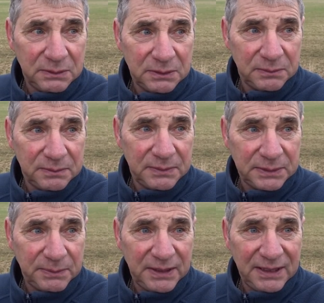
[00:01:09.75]
wouldn't
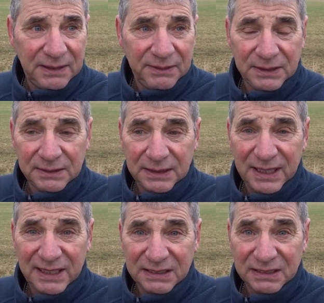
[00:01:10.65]
misbehave in
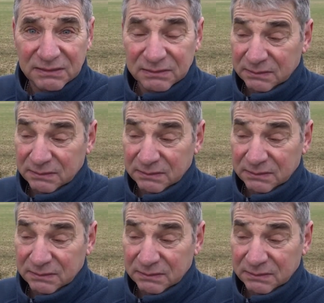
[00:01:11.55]
class.